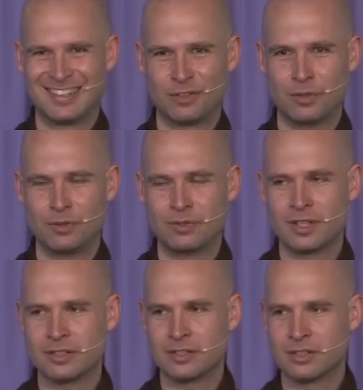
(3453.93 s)
So you
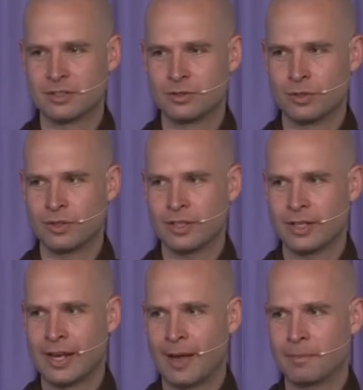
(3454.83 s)
touch joy
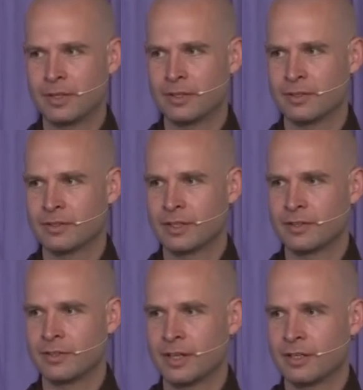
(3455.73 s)
and happiness
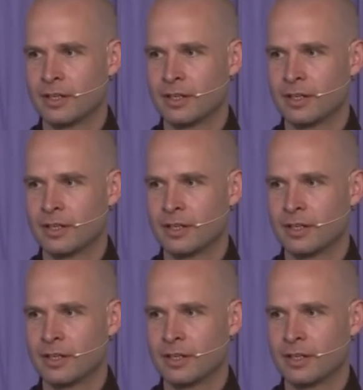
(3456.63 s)
that's not